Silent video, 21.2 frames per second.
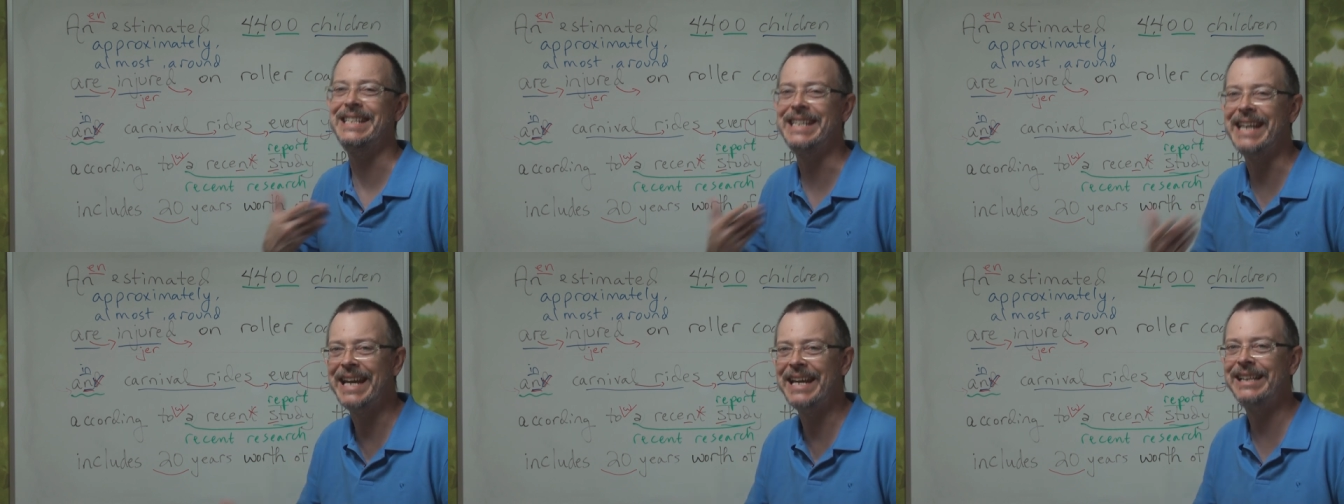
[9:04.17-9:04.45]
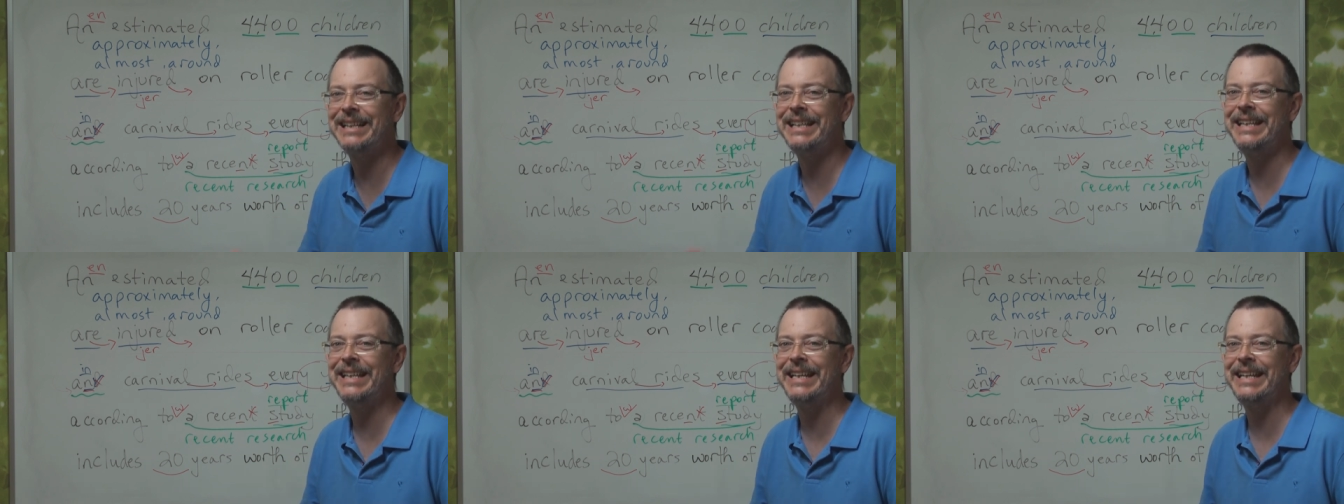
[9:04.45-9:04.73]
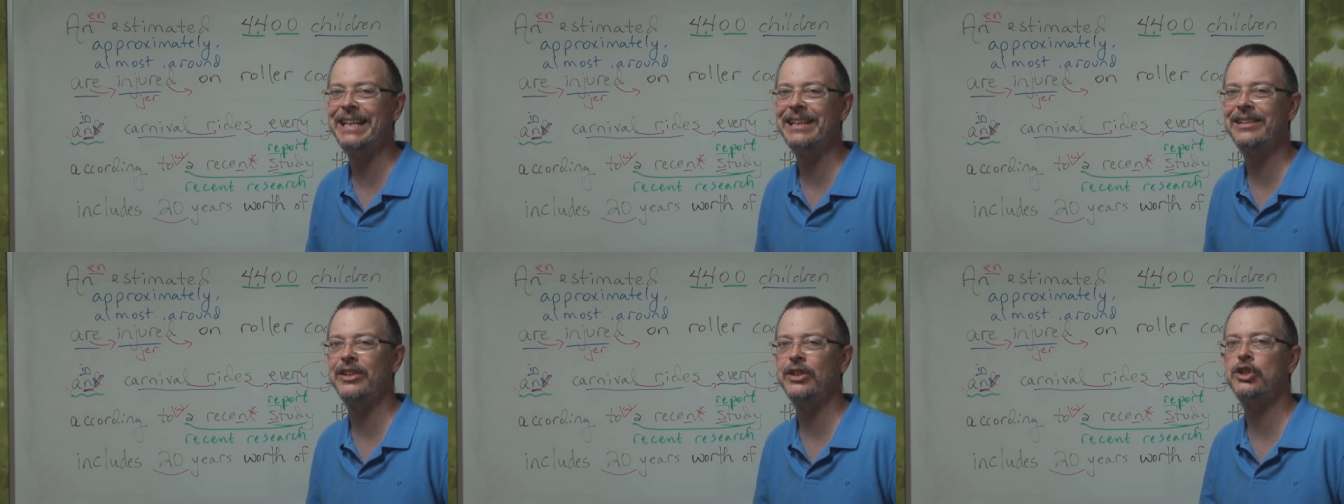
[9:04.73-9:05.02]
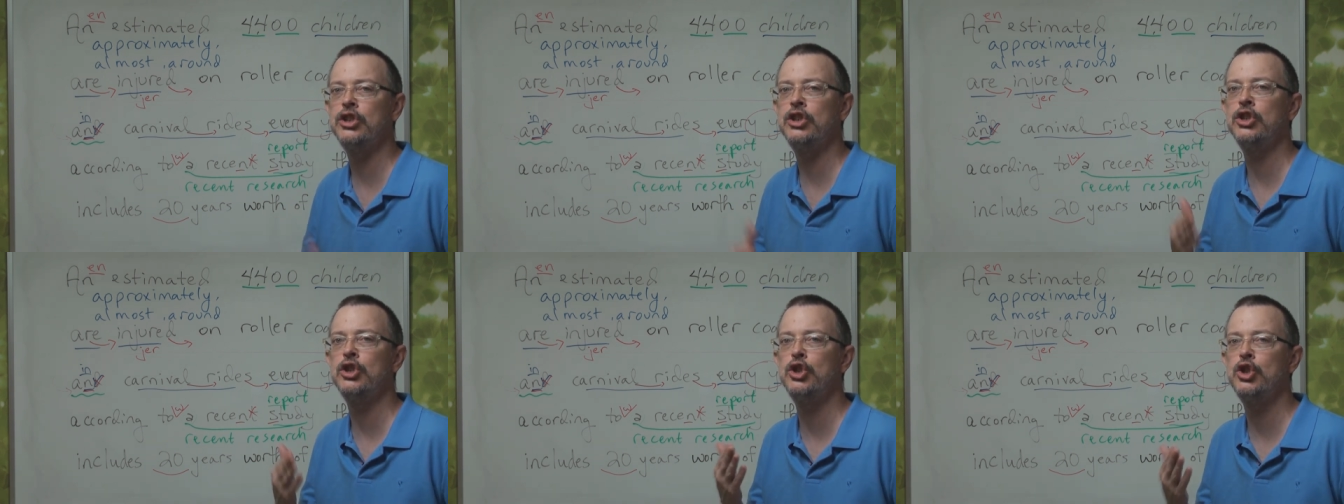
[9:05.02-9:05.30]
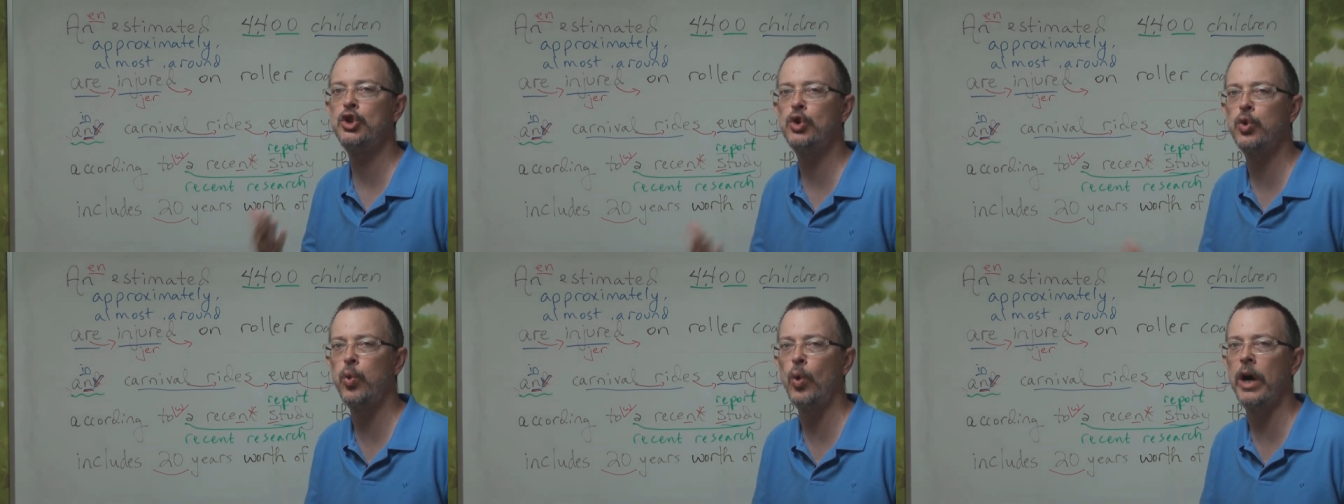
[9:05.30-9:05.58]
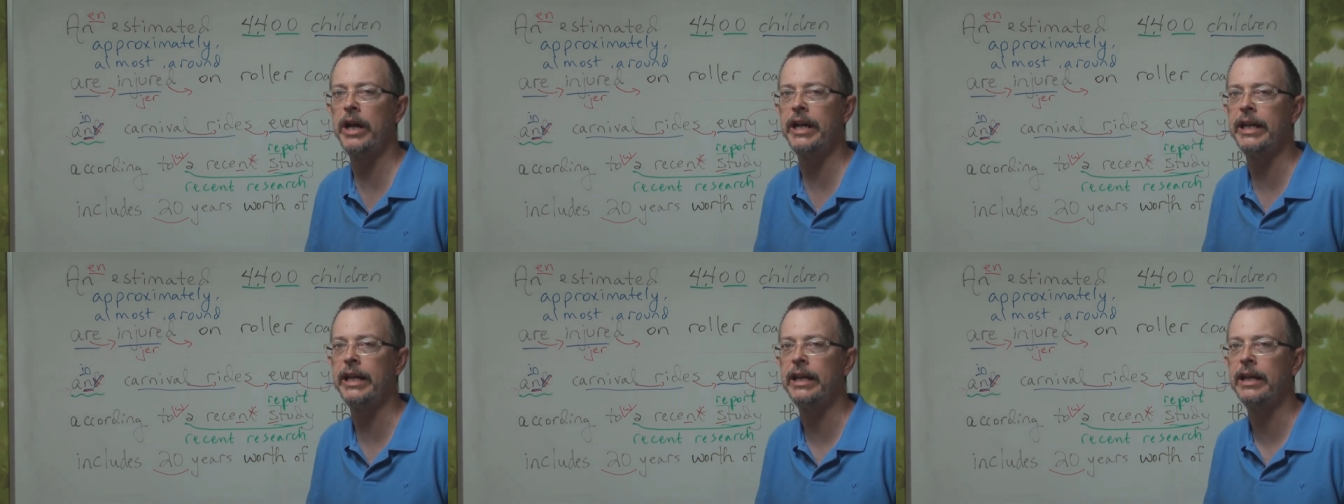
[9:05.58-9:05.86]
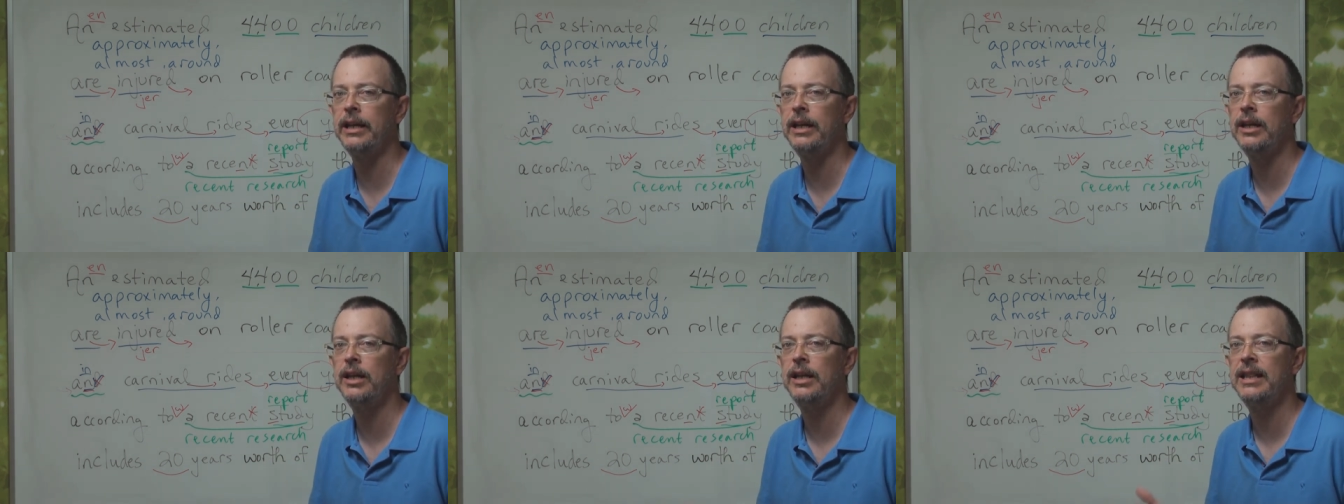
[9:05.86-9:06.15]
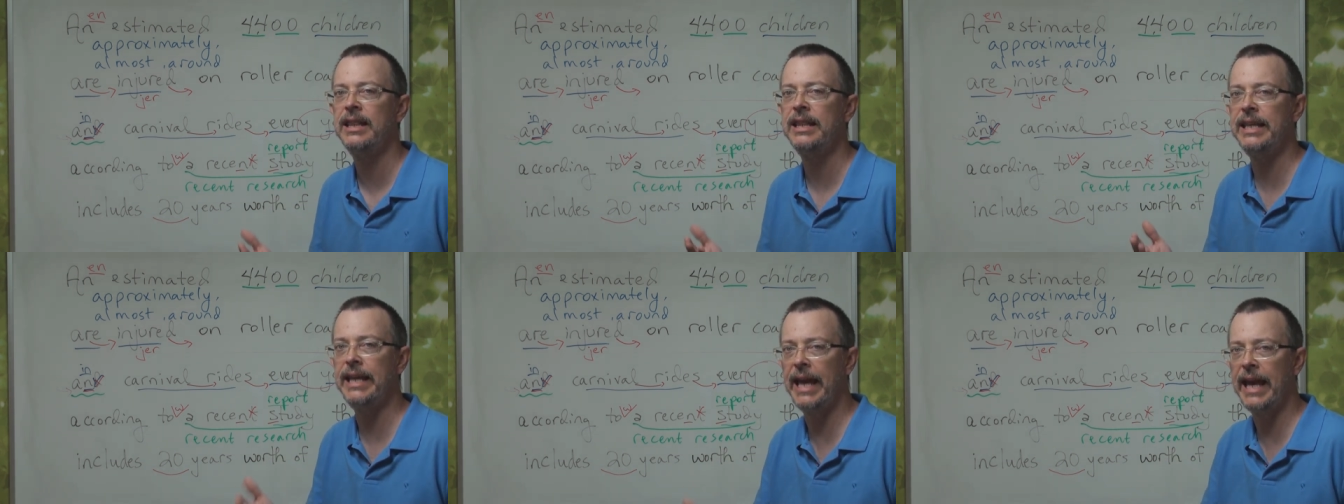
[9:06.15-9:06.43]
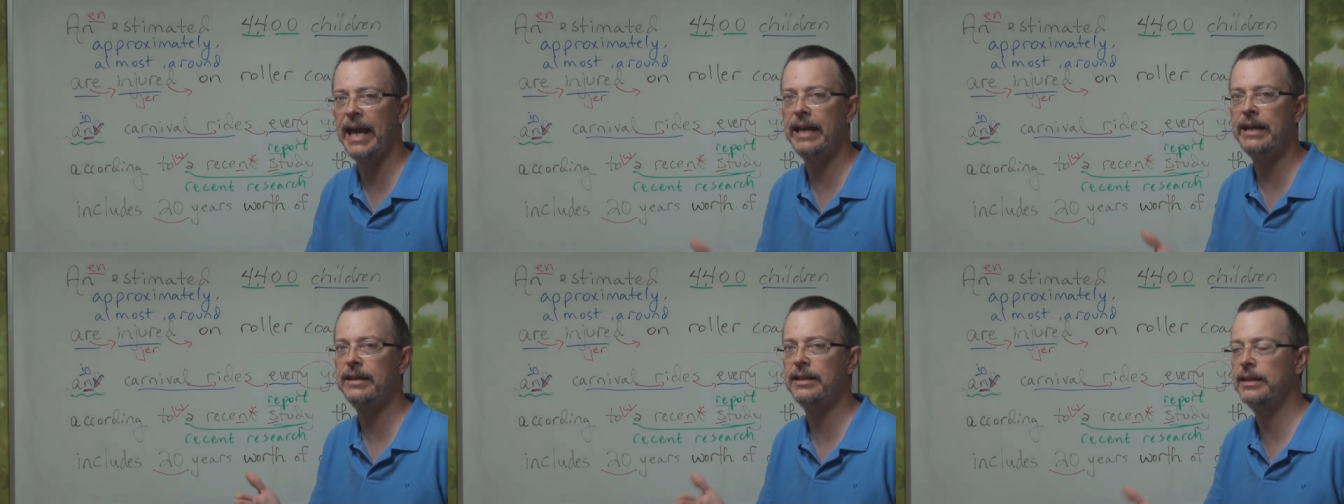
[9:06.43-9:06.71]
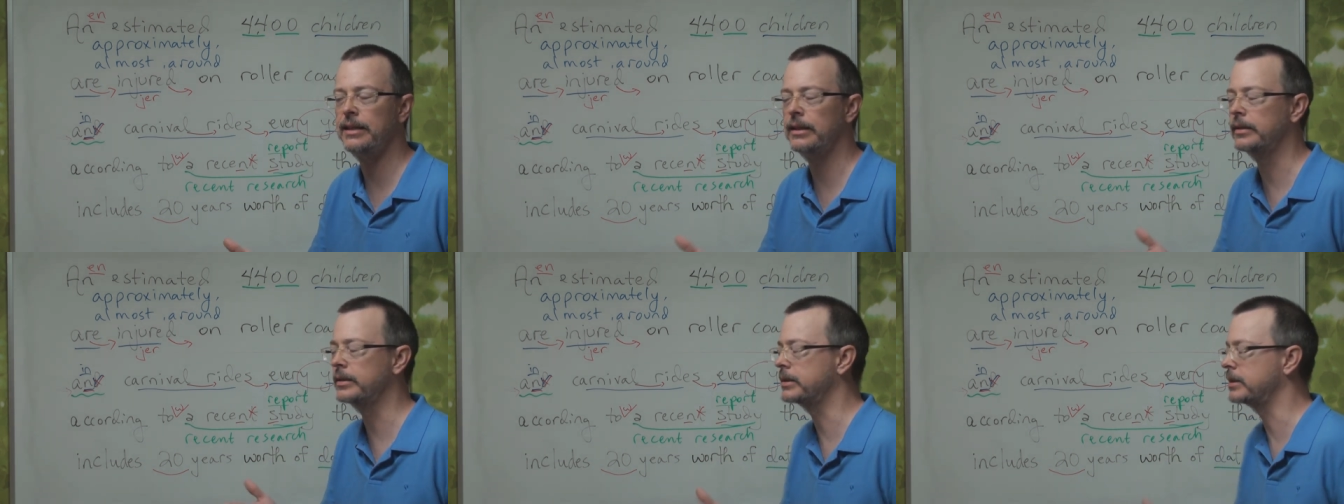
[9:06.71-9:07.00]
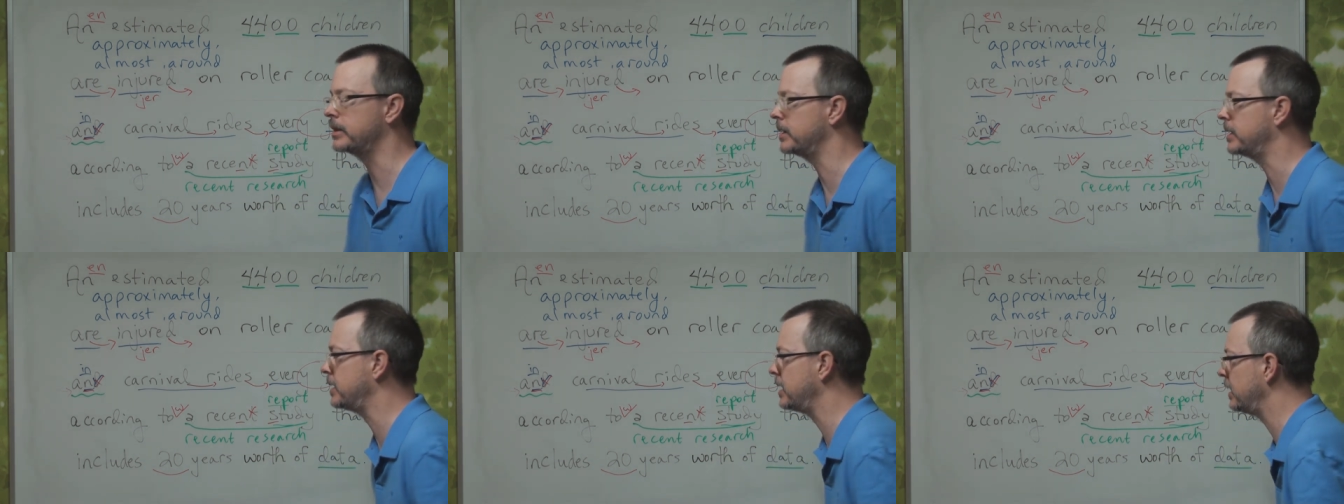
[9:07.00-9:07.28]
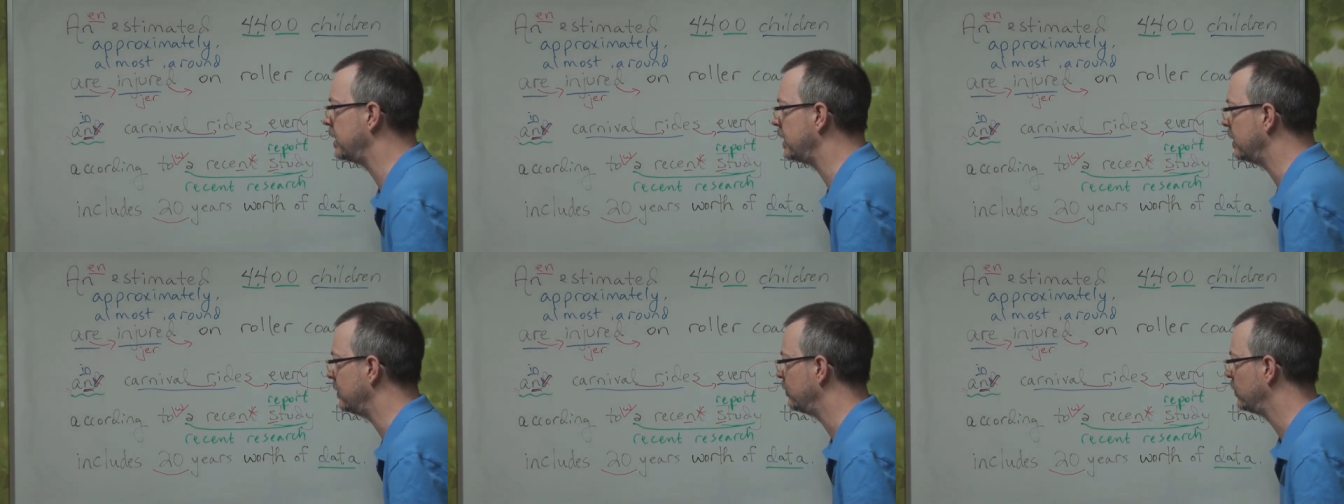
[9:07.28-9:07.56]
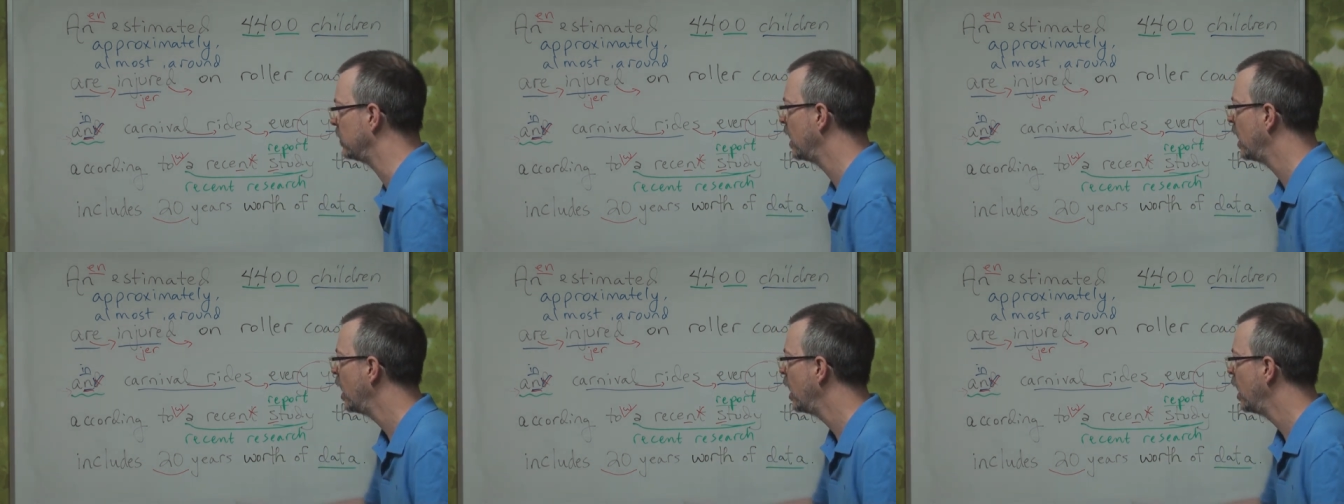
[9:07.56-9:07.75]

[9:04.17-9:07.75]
Daily English 20. The N kills the T.